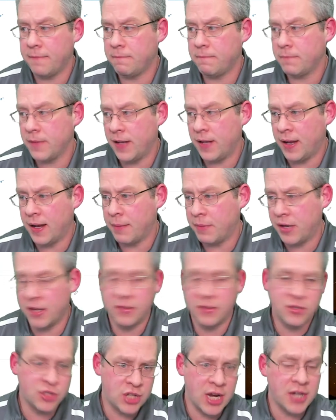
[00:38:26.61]
And I'm going to
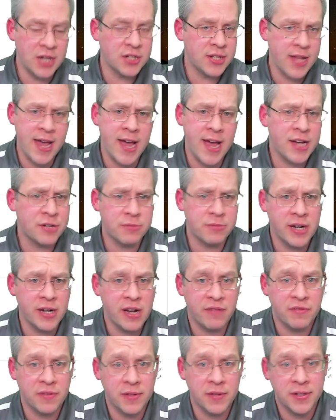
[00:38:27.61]
change the hash right
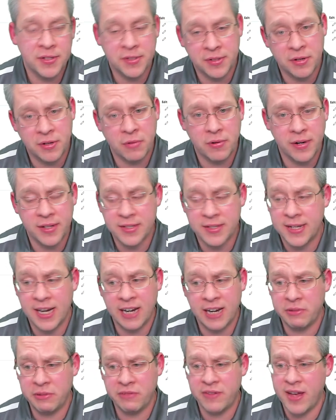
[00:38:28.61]
after this, so don't worry, it's not
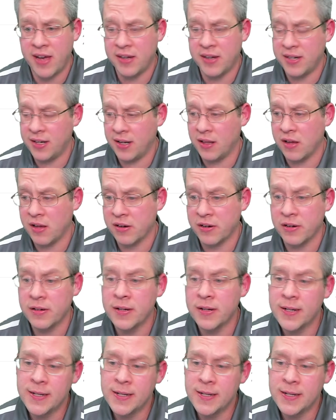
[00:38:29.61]
going to be valid any longer.